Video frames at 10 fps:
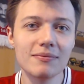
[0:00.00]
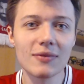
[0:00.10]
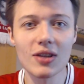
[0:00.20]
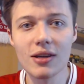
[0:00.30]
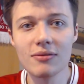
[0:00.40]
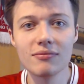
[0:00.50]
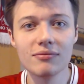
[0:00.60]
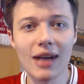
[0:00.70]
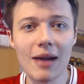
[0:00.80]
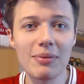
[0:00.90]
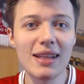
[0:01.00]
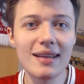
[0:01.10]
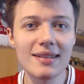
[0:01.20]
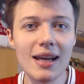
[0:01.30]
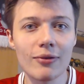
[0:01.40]
So, happy
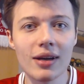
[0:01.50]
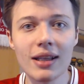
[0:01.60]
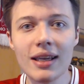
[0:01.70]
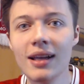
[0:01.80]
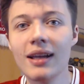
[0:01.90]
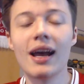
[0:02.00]
days there, really.